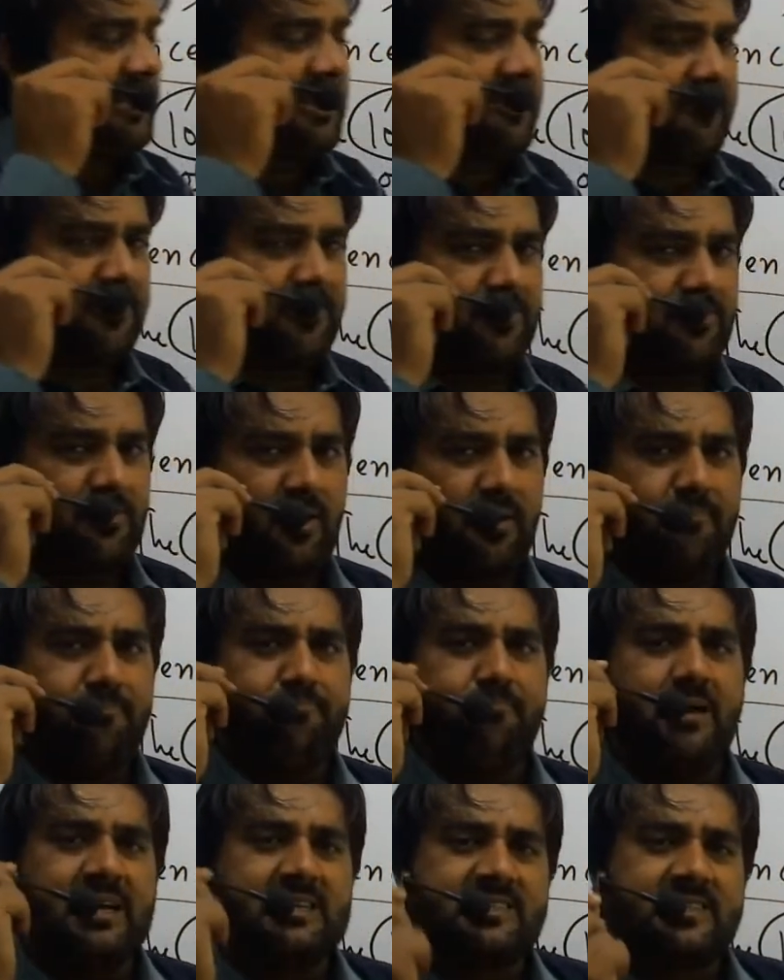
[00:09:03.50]
give you a
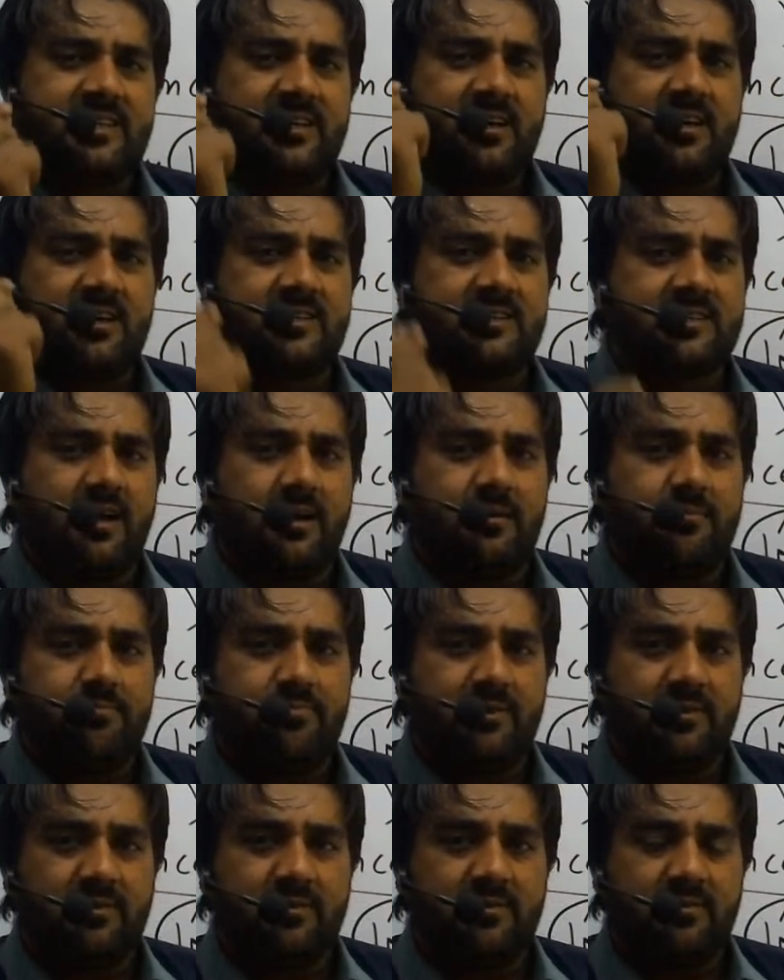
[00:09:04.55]
basic
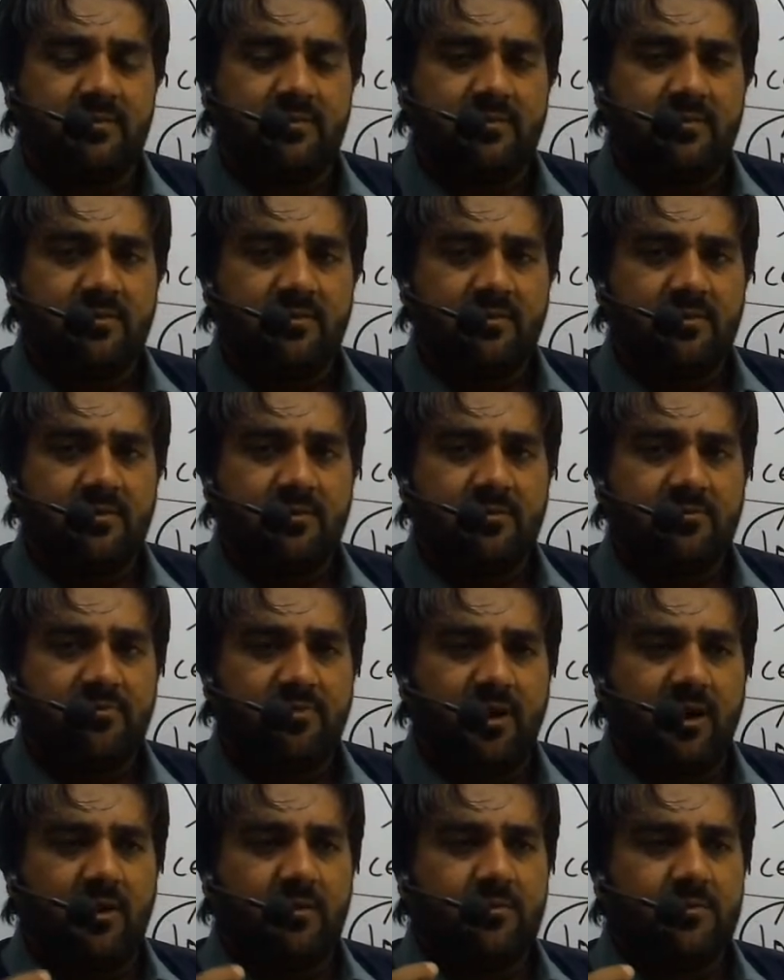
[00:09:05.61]
example
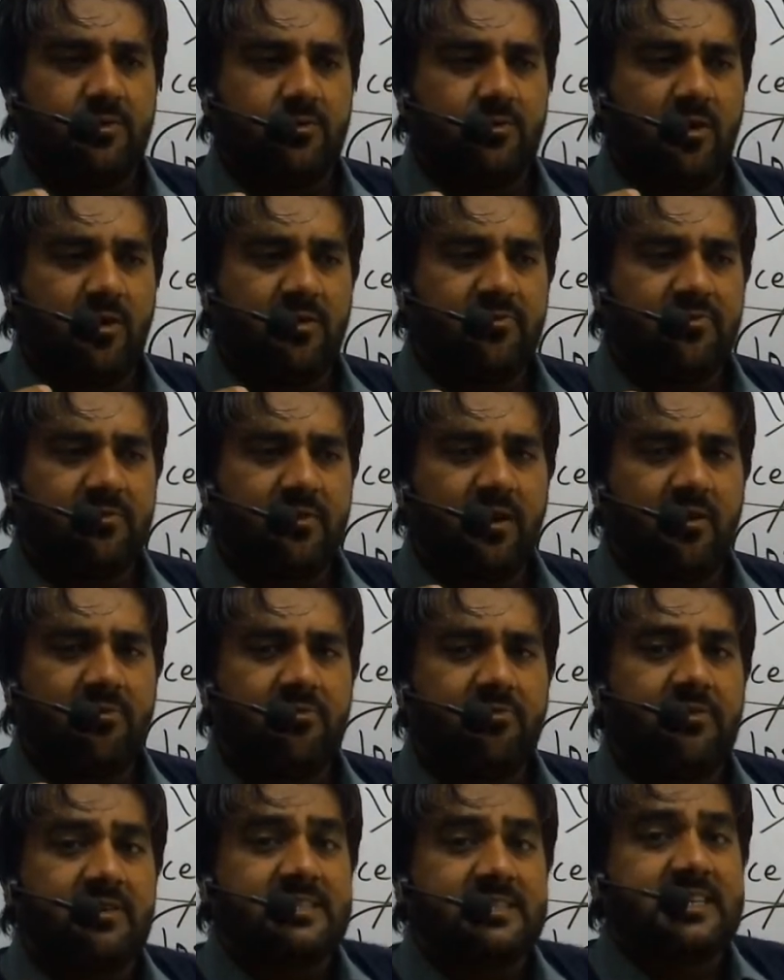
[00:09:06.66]
for of
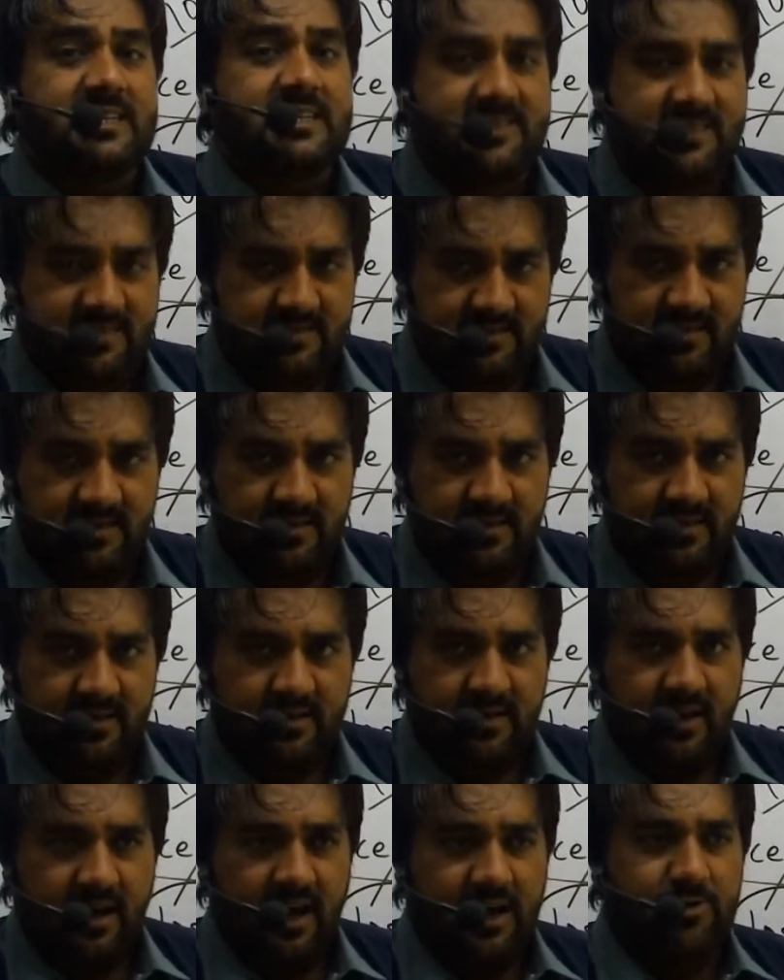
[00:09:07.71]
physics,
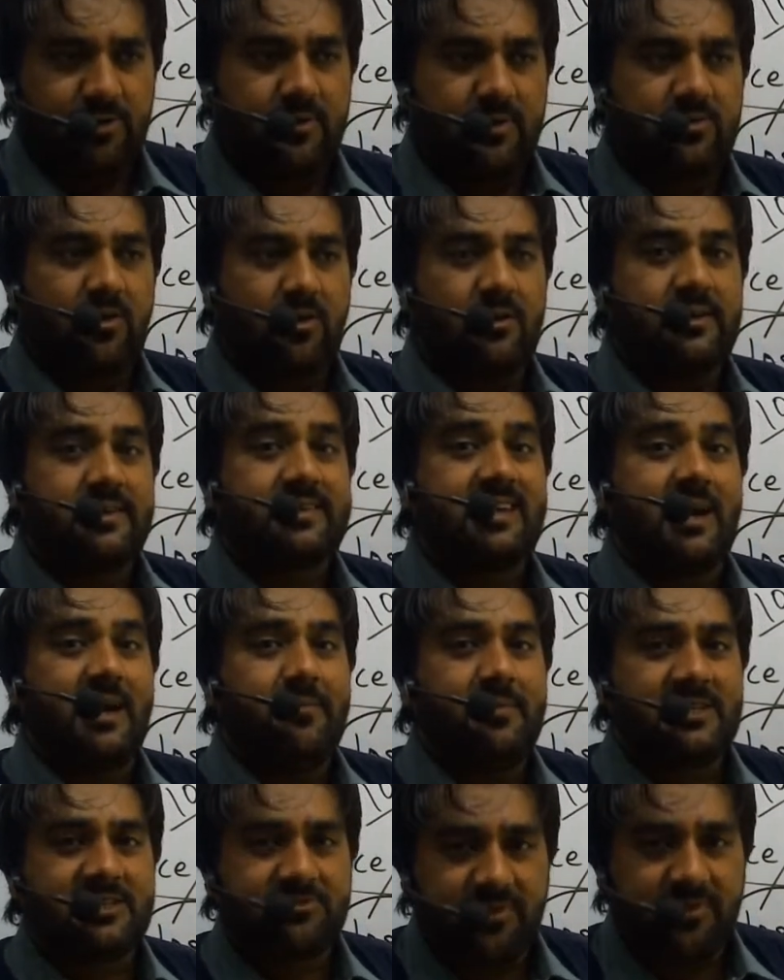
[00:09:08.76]
or you may call it
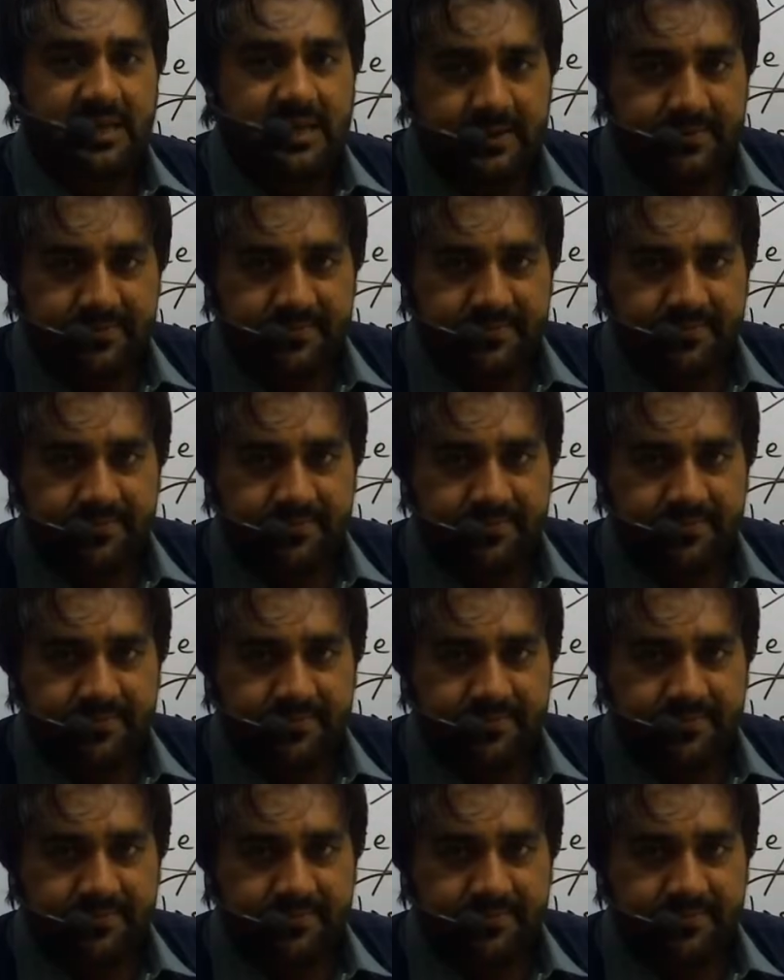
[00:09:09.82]
chemistry.